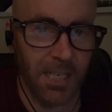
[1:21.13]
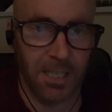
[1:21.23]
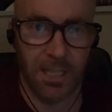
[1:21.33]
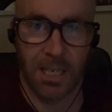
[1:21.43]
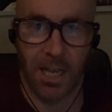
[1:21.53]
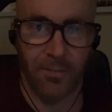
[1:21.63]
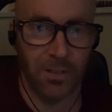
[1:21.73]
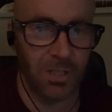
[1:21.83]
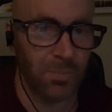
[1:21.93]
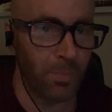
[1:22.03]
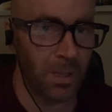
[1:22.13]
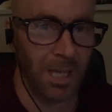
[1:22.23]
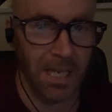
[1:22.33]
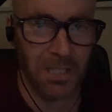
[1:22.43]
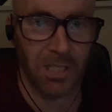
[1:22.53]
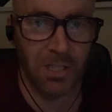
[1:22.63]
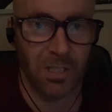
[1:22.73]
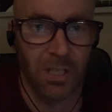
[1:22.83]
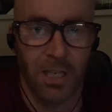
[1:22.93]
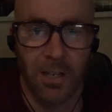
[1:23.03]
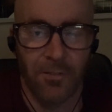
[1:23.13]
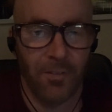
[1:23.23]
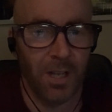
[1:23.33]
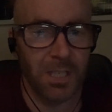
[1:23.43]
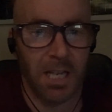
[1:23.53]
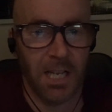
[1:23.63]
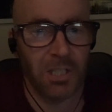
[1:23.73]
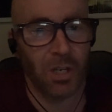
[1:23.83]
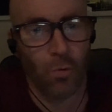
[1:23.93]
didn't have its pleasant, fantastic,